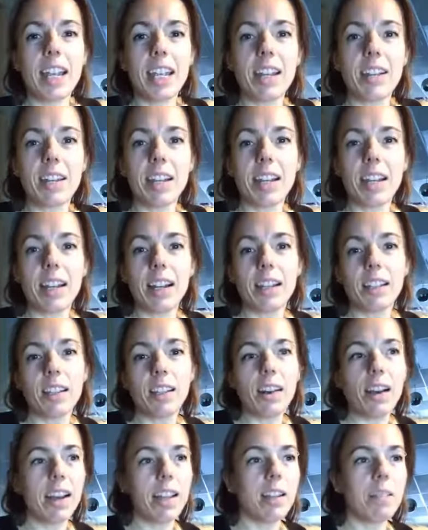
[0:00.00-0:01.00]
hearing a
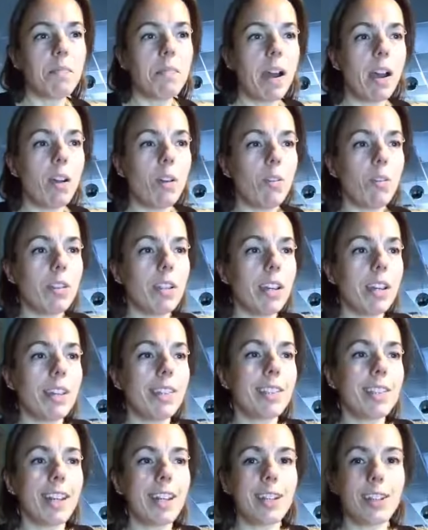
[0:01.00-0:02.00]
lot about
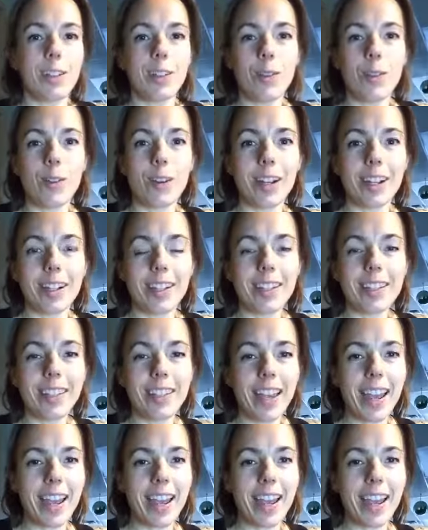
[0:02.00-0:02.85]
essential oils,